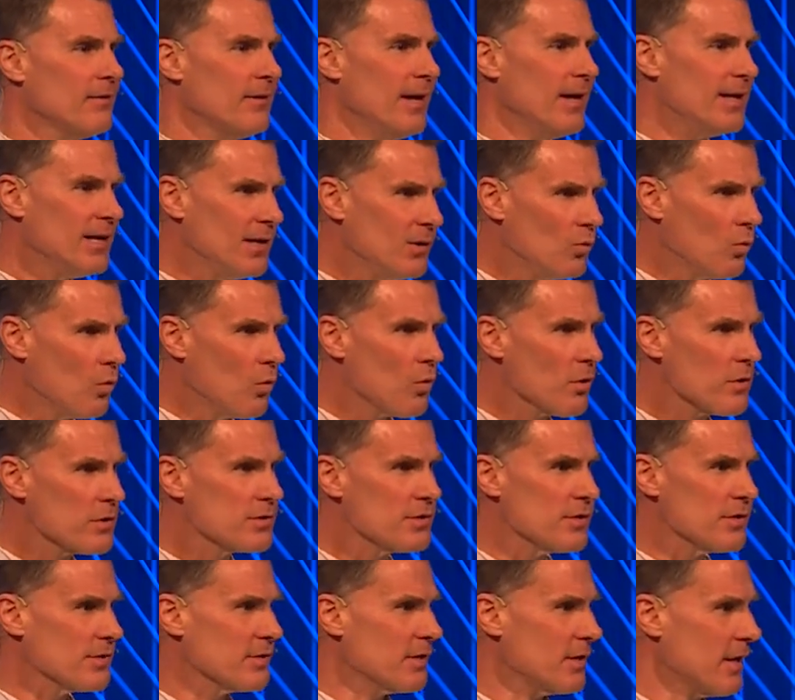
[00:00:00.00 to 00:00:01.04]
he warns
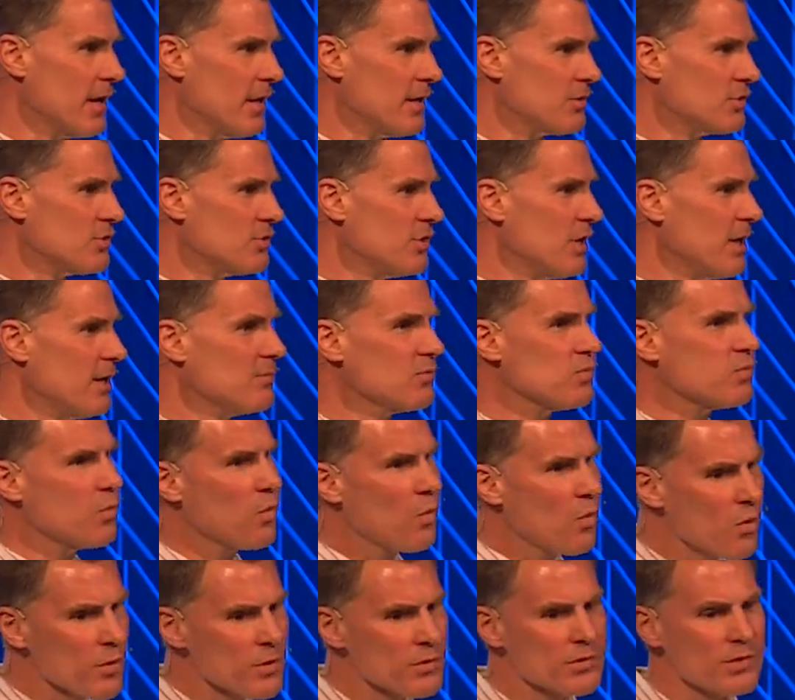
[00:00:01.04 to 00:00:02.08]
us against. James
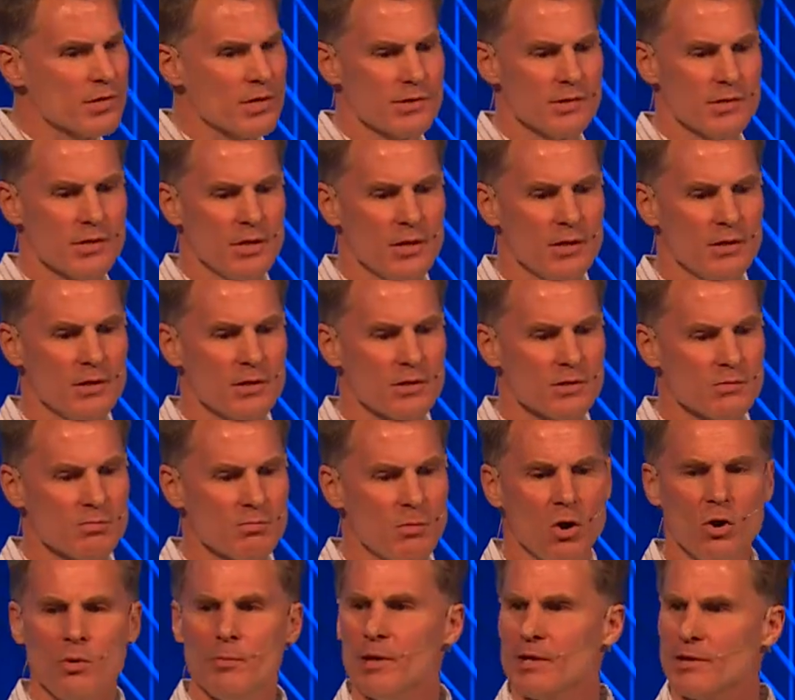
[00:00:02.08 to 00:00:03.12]
warns us in this
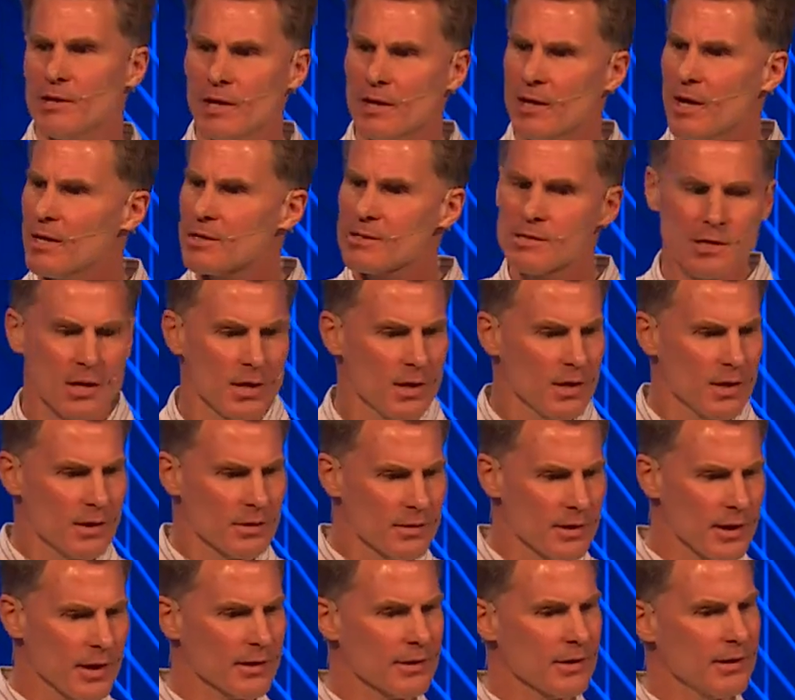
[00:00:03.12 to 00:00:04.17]
moment that God's
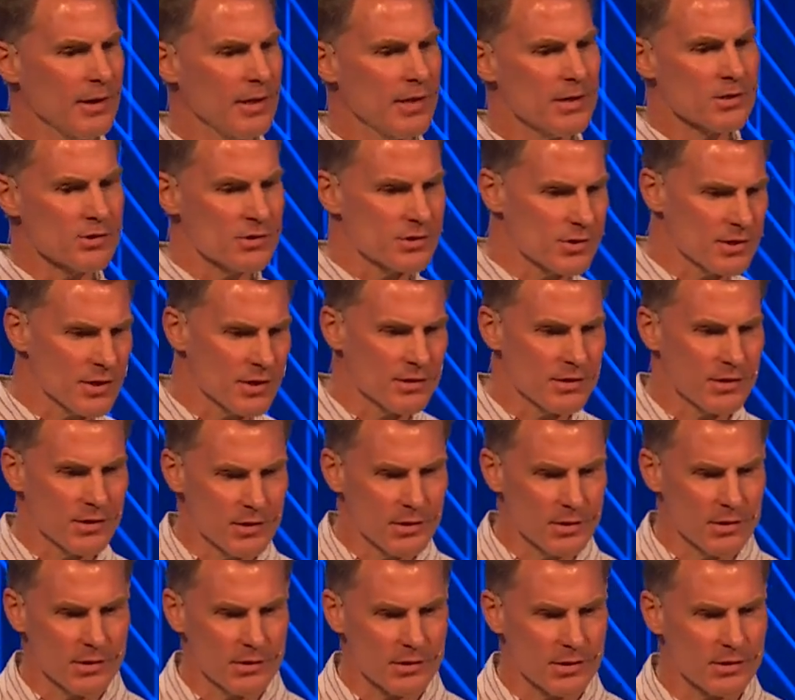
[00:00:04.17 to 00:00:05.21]
not going to answer.
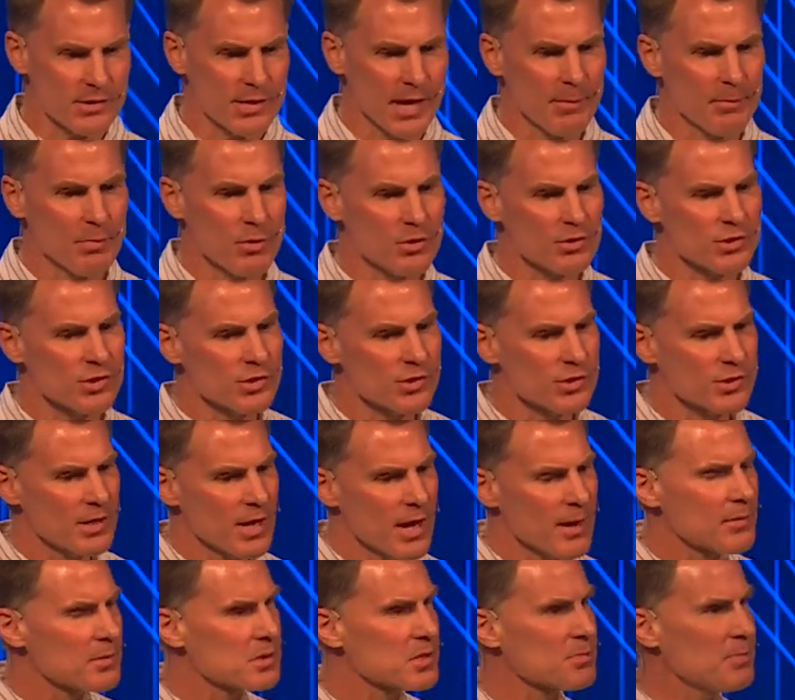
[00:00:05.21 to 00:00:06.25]
He says that person should
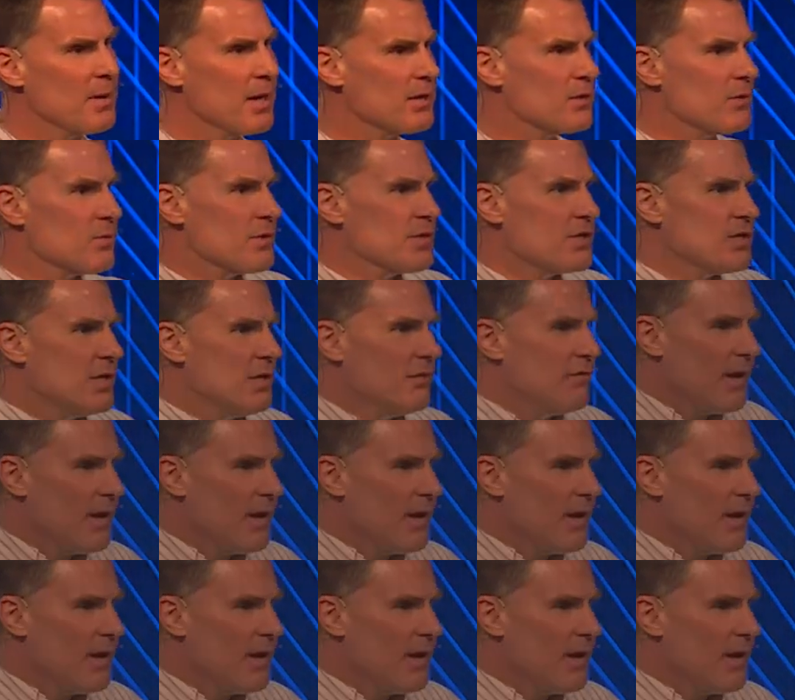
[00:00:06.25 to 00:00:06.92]
not expect to receive